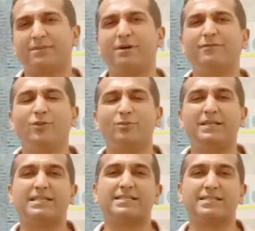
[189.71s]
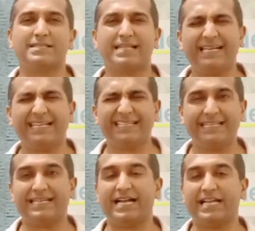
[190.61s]
Buffalo milk is a
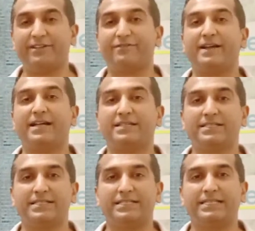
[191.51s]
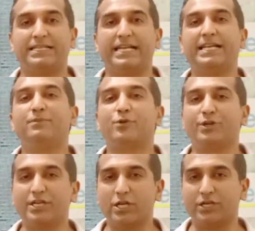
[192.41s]
slightly higher fat and
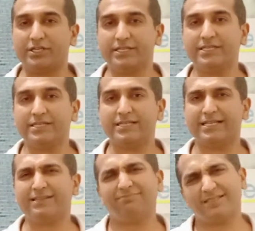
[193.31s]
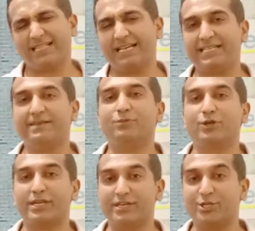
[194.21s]
protein content, and slightly
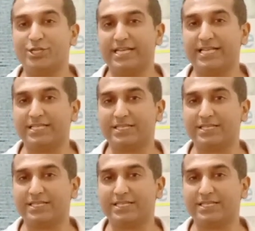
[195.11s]
more energy dense.